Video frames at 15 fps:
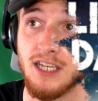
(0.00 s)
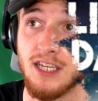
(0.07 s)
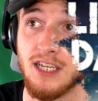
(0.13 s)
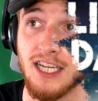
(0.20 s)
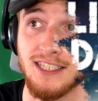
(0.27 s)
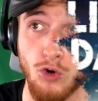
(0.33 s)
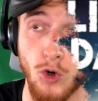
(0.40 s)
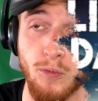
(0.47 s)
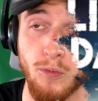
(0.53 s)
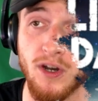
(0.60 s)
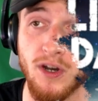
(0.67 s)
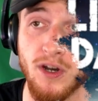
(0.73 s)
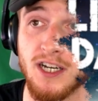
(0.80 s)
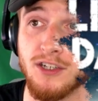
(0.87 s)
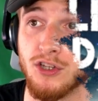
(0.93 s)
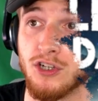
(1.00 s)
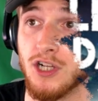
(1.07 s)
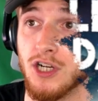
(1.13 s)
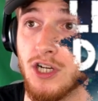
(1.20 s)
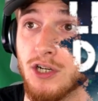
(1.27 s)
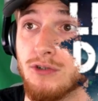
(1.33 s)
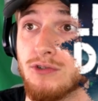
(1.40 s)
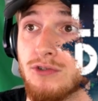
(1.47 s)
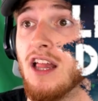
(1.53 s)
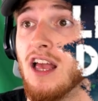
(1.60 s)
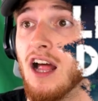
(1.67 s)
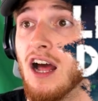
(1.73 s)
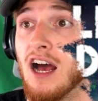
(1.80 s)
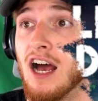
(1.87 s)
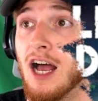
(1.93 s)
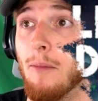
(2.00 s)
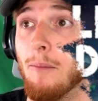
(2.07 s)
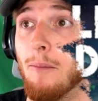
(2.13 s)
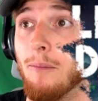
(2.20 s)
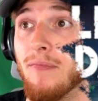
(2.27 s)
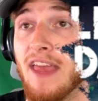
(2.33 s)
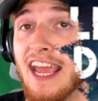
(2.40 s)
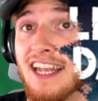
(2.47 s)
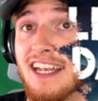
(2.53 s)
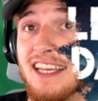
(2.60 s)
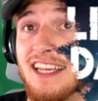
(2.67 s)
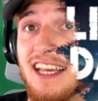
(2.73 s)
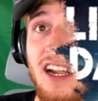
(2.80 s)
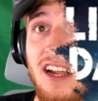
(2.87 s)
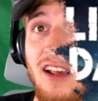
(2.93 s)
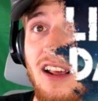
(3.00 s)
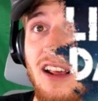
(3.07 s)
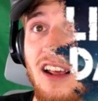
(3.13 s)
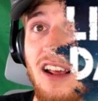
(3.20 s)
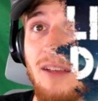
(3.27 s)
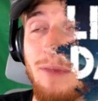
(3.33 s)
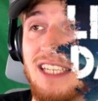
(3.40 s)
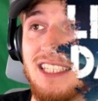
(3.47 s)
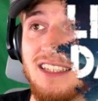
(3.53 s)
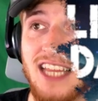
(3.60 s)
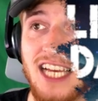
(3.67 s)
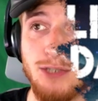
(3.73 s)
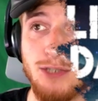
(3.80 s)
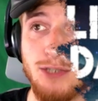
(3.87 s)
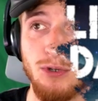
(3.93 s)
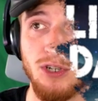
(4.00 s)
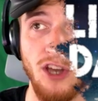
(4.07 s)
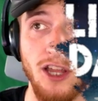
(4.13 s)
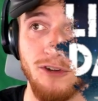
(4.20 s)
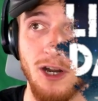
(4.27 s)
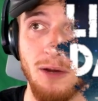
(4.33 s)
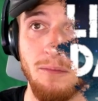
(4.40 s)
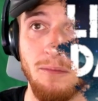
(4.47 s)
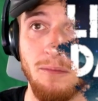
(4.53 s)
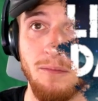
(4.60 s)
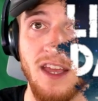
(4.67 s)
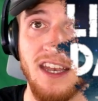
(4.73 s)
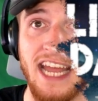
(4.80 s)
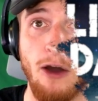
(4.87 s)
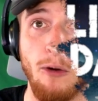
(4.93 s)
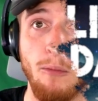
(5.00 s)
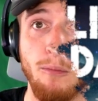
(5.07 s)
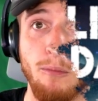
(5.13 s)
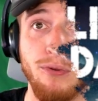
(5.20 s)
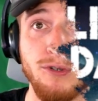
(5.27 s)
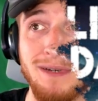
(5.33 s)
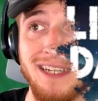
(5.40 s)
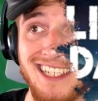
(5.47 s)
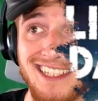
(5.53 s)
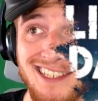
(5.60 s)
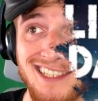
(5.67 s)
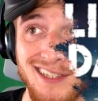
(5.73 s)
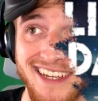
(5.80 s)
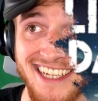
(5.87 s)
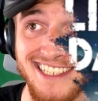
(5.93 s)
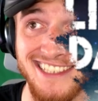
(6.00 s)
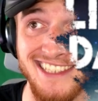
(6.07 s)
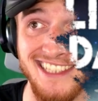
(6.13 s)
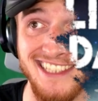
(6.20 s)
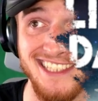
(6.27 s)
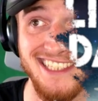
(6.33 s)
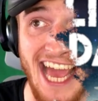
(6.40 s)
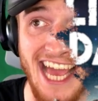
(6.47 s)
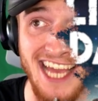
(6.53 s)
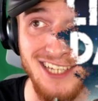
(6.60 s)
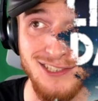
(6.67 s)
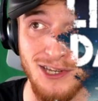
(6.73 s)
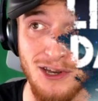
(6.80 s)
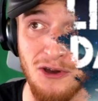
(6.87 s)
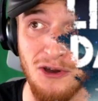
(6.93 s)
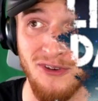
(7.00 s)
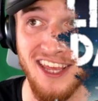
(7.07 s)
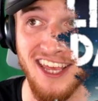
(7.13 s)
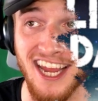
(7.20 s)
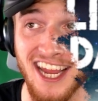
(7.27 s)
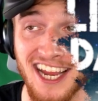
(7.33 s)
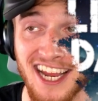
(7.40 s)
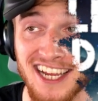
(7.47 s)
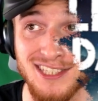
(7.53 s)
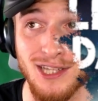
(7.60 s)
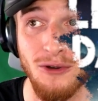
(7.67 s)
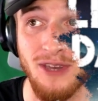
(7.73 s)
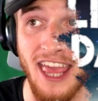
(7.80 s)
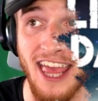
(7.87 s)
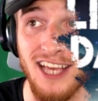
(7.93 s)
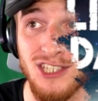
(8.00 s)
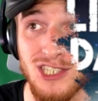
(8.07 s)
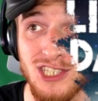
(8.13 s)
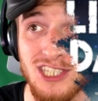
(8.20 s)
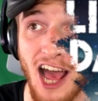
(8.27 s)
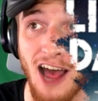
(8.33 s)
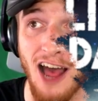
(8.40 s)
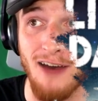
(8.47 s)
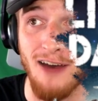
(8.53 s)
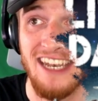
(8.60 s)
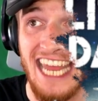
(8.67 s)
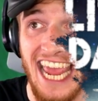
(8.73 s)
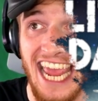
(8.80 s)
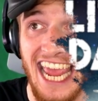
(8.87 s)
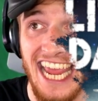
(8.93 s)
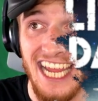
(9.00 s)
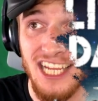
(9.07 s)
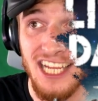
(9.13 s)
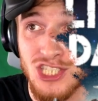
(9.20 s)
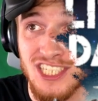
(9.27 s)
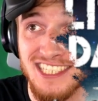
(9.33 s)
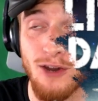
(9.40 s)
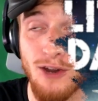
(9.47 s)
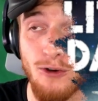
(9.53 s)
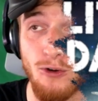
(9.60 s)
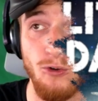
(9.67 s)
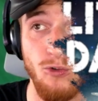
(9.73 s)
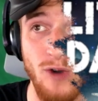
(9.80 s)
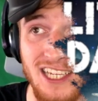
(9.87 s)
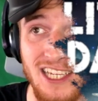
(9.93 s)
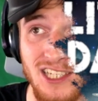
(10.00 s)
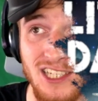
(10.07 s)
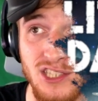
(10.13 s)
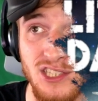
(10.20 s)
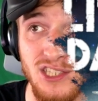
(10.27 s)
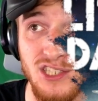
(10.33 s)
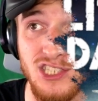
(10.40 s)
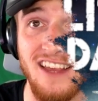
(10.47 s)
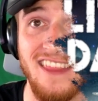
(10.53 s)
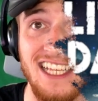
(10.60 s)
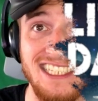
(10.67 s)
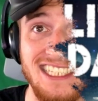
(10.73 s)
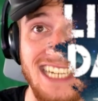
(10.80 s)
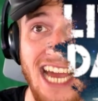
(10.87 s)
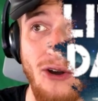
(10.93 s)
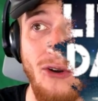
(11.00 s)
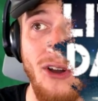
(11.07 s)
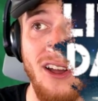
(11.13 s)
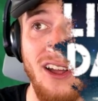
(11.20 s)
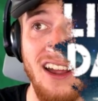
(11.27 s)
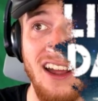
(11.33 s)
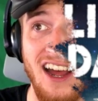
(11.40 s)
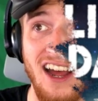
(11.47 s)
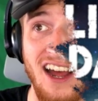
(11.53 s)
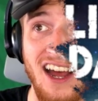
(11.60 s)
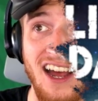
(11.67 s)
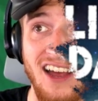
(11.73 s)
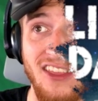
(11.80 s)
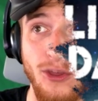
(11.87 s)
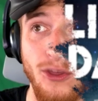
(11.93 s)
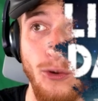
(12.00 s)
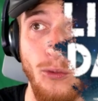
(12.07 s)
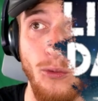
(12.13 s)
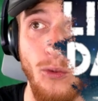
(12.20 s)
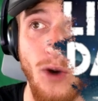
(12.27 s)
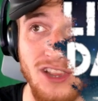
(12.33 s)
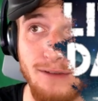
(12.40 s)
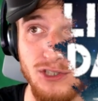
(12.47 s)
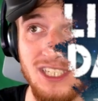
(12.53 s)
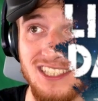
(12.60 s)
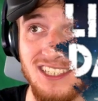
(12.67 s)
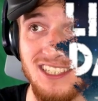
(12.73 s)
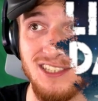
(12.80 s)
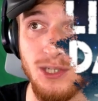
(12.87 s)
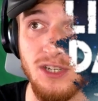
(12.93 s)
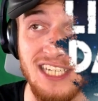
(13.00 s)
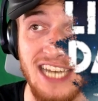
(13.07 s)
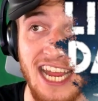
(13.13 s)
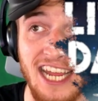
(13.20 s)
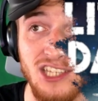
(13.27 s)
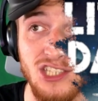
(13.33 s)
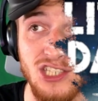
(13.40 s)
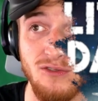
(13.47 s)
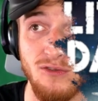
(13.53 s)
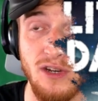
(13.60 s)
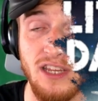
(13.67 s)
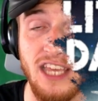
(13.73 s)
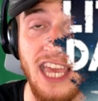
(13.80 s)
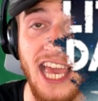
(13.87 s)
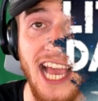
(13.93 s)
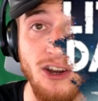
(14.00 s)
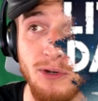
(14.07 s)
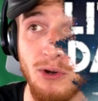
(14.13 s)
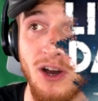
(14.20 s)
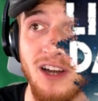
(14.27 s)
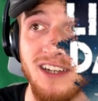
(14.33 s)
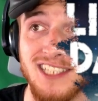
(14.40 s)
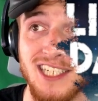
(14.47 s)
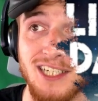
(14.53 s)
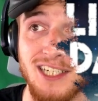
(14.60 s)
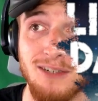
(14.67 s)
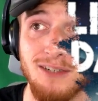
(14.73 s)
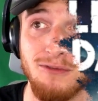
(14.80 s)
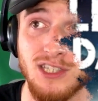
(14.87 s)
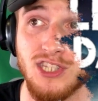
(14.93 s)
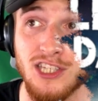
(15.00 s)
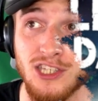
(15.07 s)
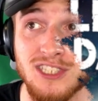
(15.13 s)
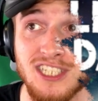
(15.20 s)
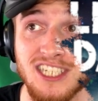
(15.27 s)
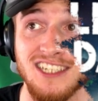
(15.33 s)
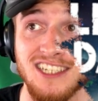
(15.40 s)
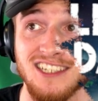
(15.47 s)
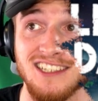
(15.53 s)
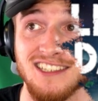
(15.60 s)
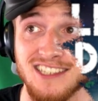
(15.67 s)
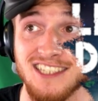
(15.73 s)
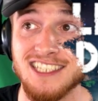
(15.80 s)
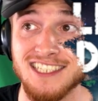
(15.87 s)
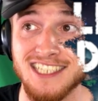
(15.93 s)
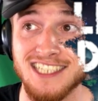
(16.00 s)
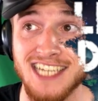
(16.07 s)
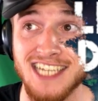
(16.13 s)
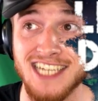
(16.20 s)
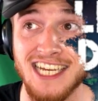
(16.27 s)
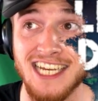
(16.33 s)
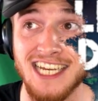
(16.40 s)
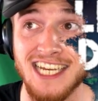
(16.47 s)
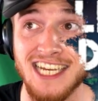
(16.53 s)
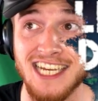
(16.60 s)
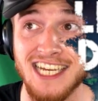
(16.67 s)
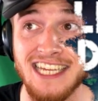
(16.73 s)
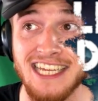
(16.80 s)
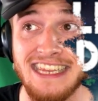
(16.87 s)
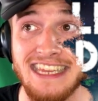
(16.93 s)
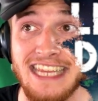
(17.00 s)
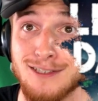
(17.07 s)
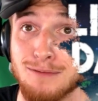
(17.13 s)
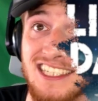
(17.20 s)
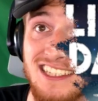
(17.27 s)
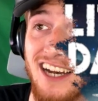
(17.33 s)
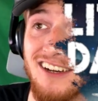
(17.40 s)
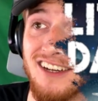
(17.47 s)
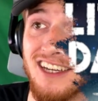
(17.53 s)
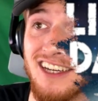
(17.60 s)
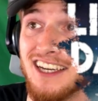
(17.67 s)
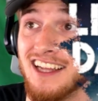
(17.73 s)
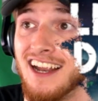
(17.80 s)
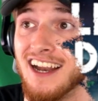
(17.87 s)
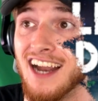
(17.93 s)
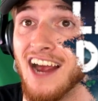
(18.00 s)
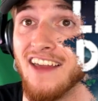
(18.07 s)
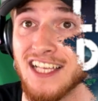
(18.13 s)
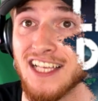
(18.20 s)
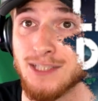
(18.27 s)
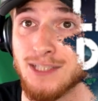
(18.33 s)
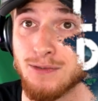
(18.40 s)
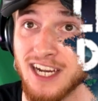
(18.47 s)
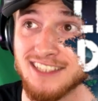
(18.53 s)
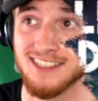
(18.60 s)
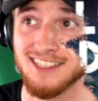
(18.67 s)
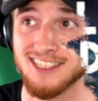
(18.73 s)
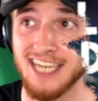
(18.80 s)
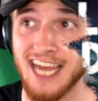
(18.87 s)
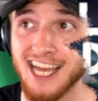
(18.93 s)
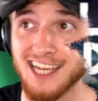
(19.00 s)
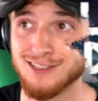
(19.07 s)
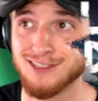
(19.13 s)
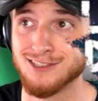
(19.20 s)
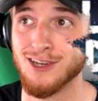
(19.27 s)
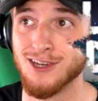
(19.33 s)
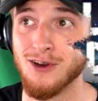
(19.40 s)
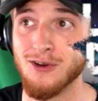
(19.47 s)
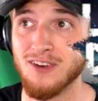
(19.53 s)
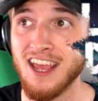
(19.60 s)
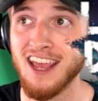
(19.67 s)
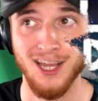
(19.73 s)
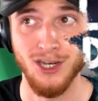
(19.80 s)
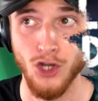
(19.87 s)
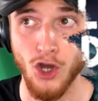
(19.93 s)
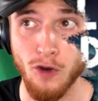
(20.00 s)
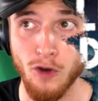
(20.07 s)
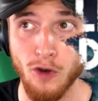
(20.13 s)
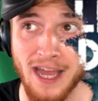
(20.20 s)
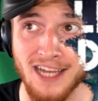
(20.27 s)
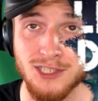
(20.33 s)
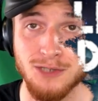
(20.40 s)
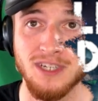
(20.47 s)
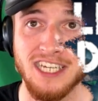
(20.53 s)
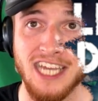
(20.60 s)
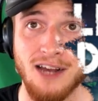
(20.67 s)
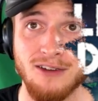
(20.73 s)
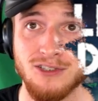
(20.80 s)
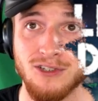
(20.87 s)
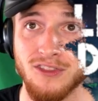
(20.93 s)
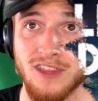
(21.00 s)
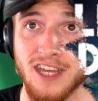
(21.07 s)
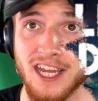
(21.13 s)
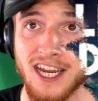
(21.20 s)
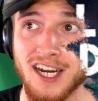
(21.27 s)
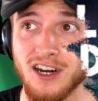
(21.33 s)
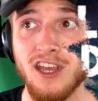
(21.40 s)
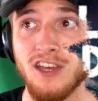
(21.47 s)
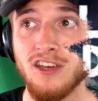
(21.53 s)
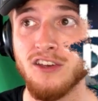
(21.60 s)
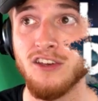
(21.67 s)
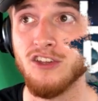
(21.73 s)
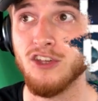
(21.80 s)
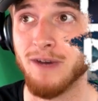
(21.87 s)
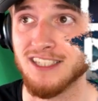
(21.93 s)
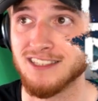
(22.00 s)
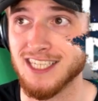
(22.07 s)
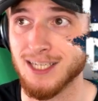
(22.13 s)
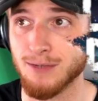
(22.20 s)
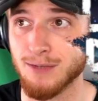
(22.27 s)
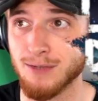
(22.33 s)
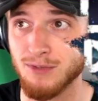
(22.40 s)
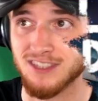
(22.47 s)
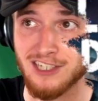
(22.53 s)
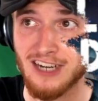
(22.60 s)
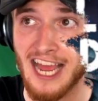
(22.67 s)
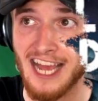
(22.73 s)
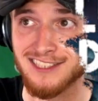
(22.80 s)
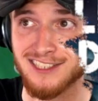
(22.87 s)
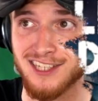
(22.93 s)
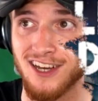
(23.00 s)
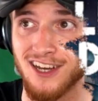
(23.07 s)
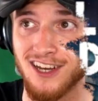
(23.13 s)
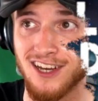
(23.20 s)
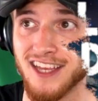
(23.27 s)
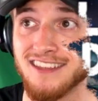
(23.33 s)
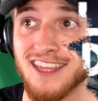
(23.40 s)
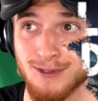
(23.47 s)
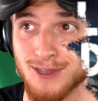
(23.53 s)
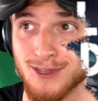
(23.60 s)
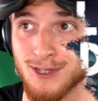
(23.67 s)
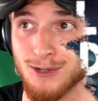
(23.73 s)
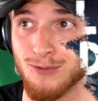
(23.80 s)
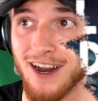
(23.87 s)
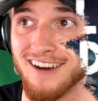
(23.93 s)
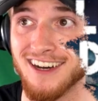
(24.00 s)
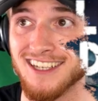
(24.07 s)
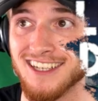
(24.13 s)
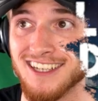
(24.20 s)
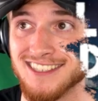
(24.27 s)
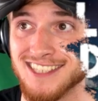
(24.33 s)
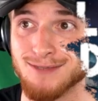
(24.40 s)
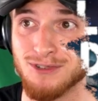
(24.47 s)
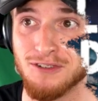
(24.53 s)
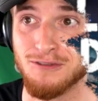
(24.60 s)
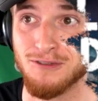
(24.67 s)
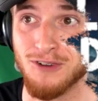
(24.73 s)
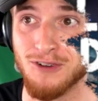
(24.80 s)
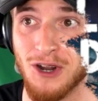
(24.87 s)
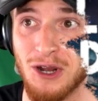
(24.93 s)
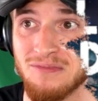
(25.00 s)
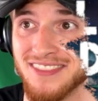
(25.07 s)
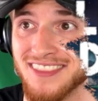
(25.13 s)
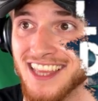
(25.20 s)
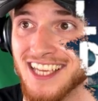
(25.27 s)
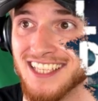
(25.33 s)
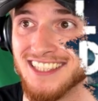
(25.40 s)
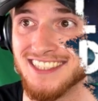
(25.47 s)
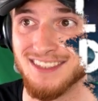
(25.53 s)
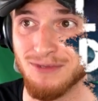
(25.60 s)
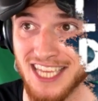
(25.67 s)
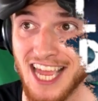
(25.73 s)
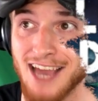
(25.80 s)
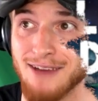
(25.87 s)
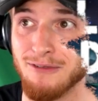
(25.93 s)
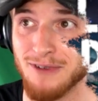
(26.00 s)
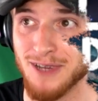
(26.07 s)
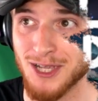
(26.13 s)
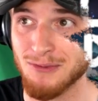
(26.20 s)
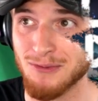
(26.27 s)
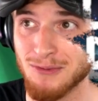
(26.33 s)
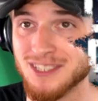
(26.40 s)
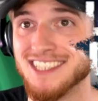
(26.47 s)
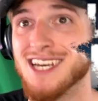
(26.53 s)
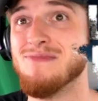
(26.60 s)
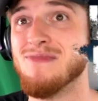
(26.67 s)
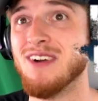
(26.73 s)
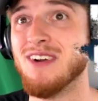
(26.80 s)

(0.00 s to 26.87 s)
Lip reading: It's incorporated into their clothes. And basically that's where y'all are from. Now, Bruce Peninsula is the stag zone. It's the location of an ancient ridge that's now, the water level's risen. So it's an ancient caribou hunting ridge that used to exist in 10,000 BC in that area. And that's why it's the stag zone. And nomads you encounter there, you might see them with deer hats on. Like, that's what they're wearing because that's where they're from. That's what they have available to them.